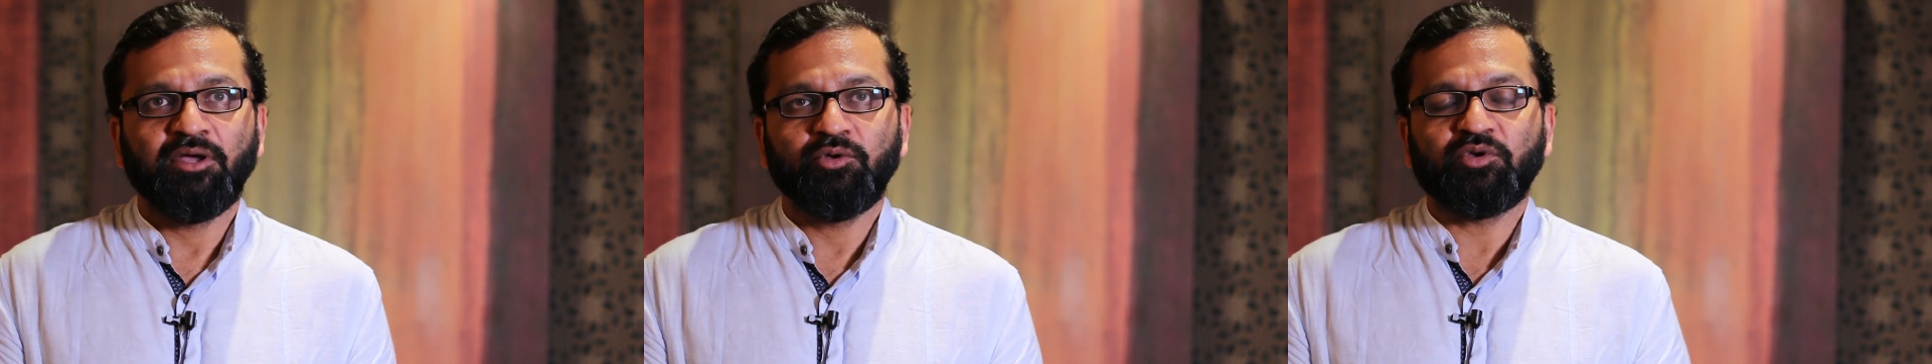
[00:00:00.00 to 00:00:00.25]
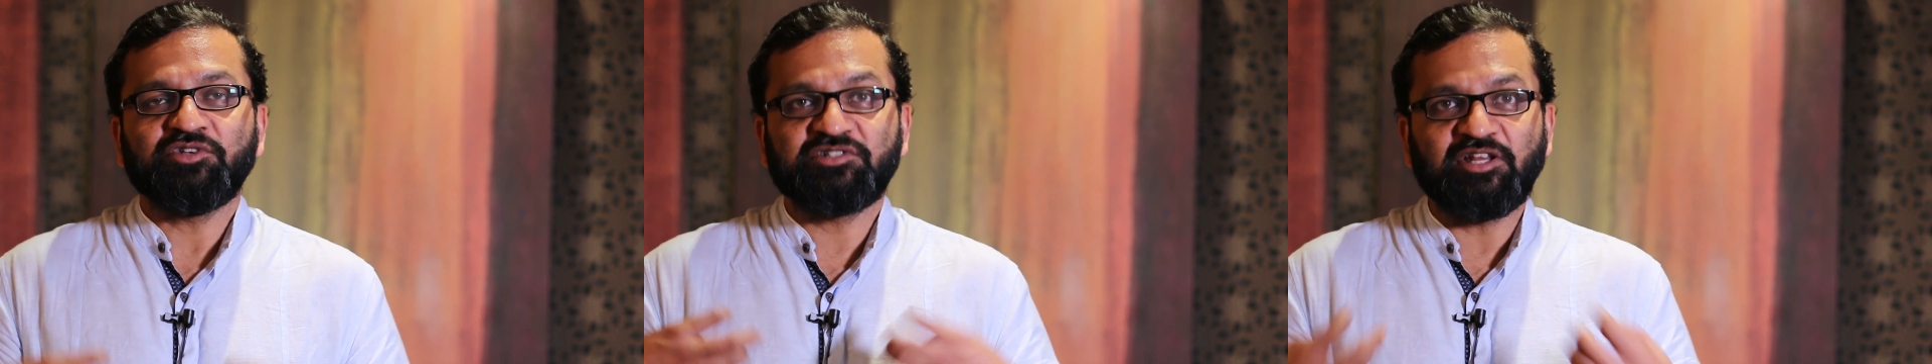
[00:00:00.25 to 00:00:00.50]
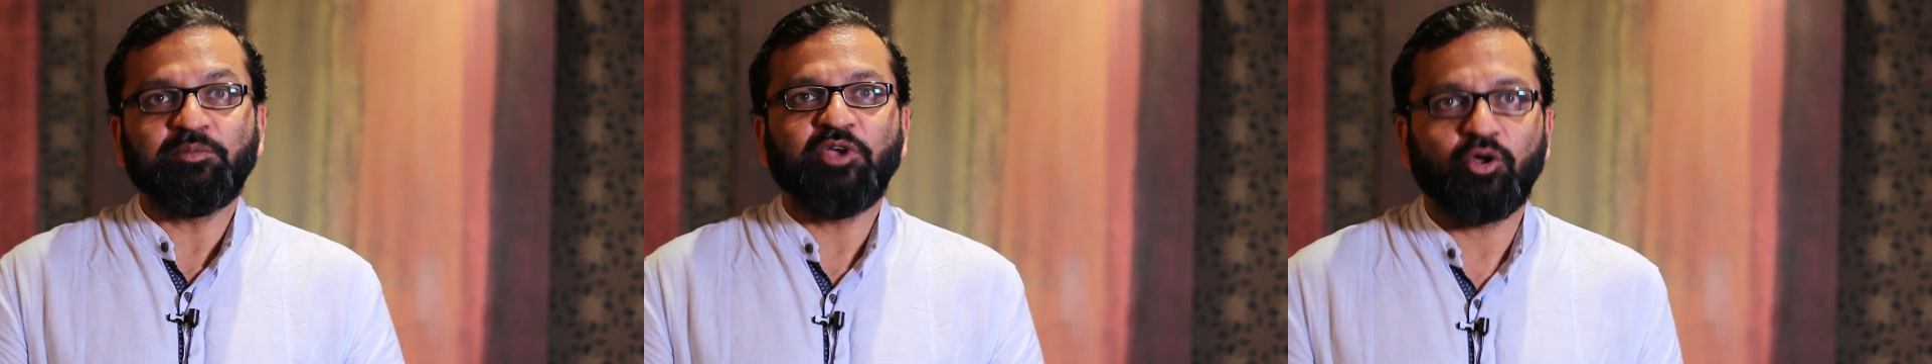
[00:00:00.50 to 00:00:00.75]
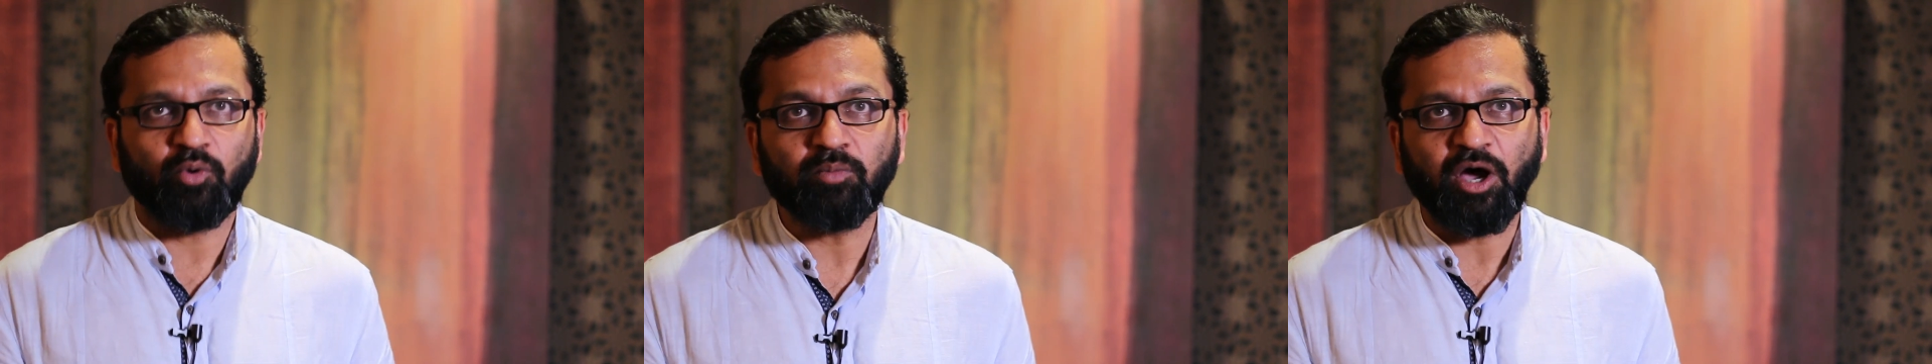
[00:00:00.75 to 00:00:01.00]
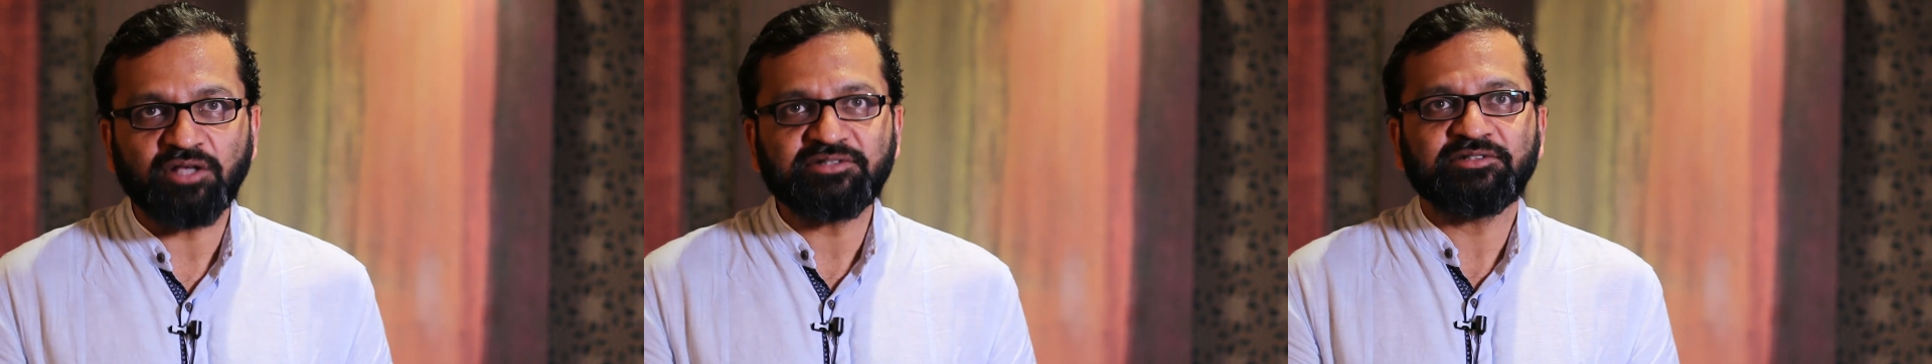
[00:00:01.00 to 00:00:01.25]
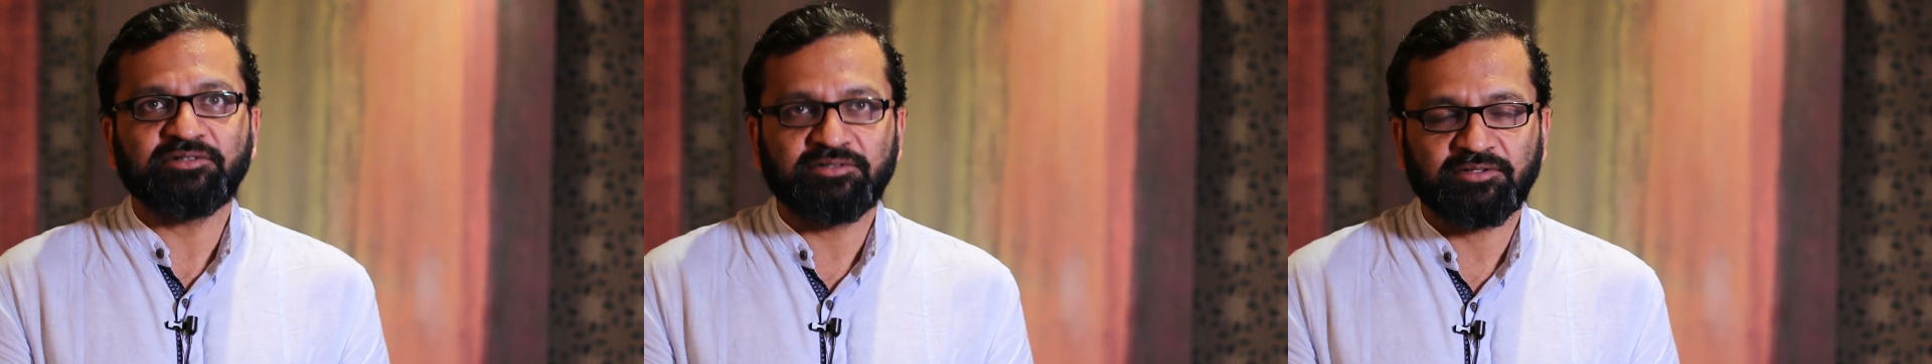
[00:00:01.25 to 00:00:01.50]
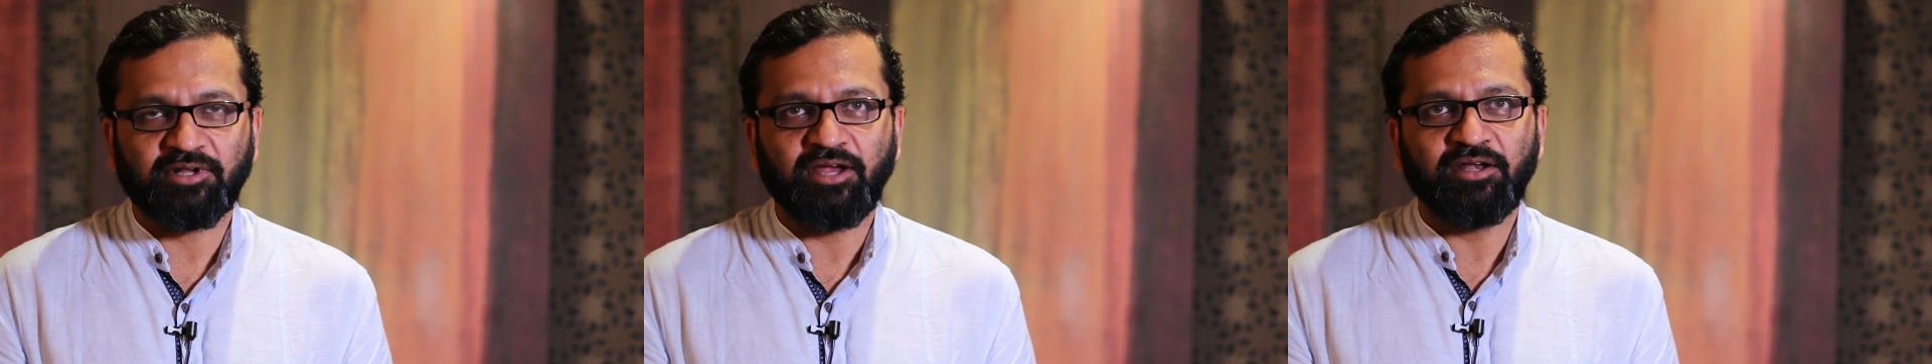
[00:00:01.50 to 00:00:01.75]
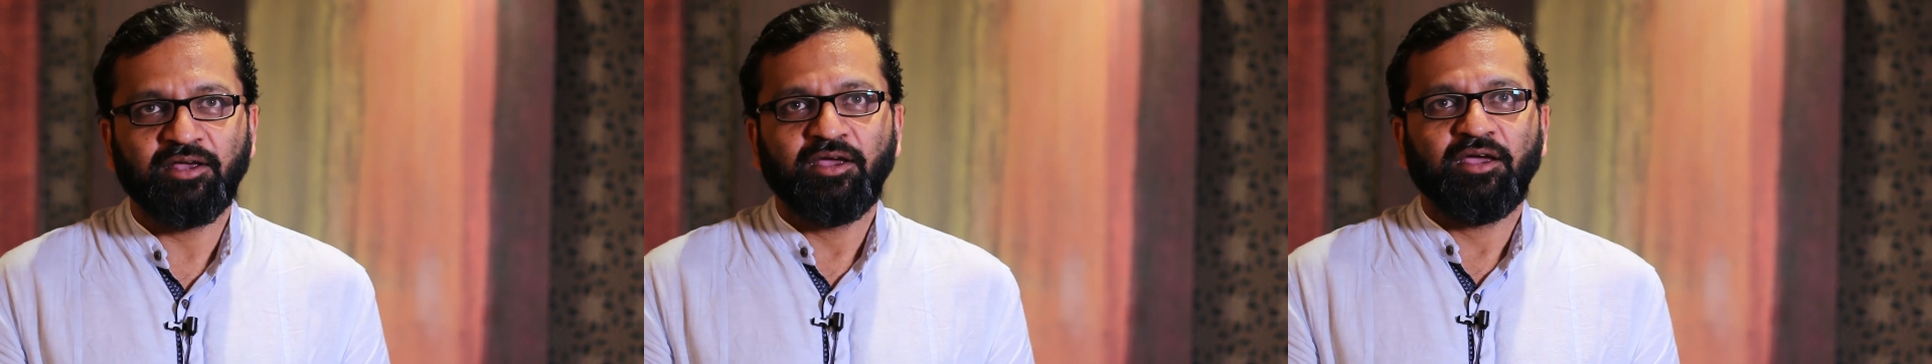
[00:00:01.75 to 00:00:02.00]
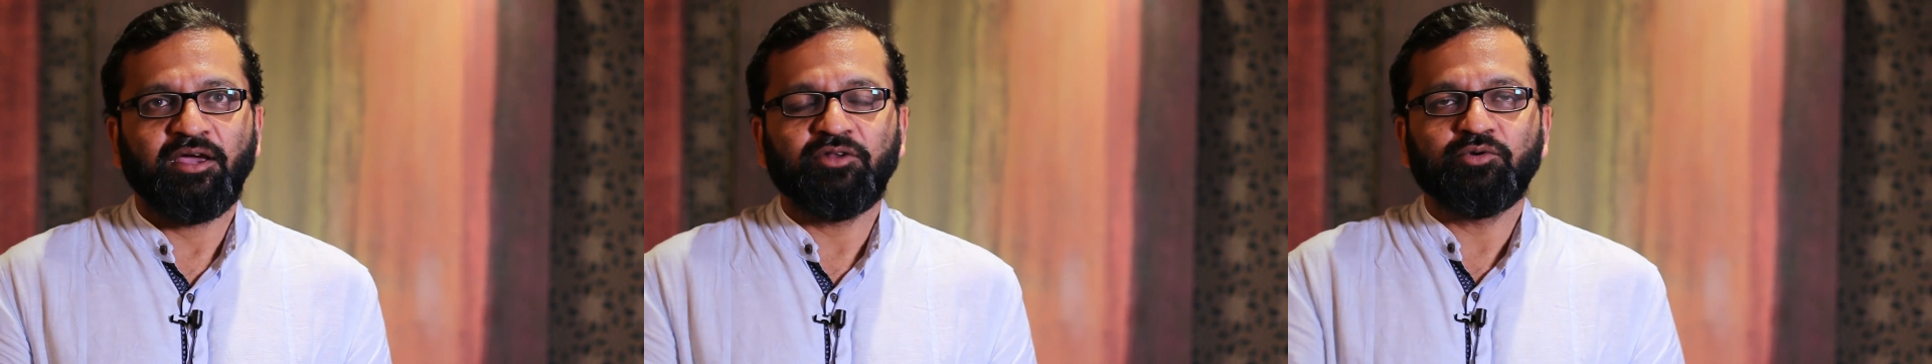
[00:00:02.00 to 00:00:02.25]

you can still be your own boss, right? And